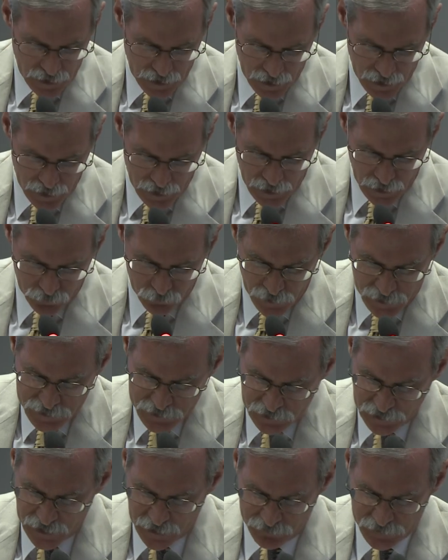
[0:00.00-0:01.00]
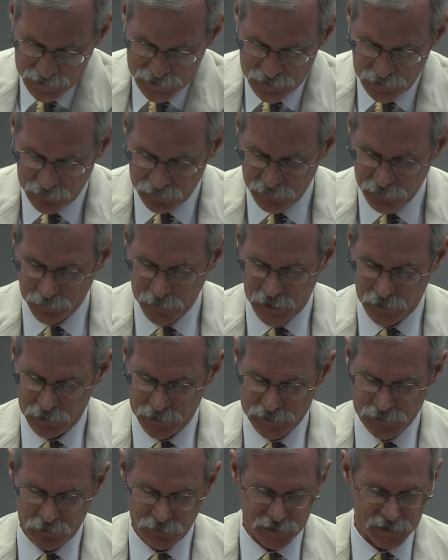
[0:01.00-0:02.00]
and Rachel Levinson from
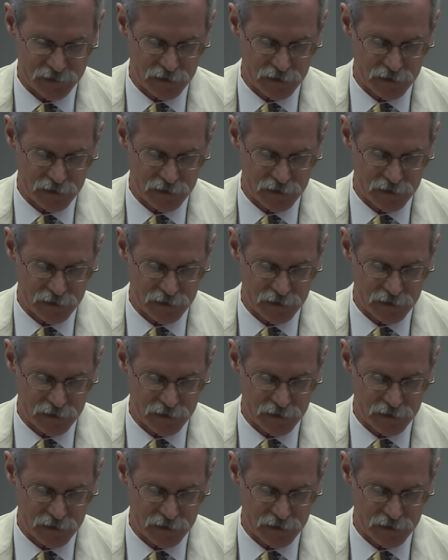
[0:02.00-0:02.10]
Arizona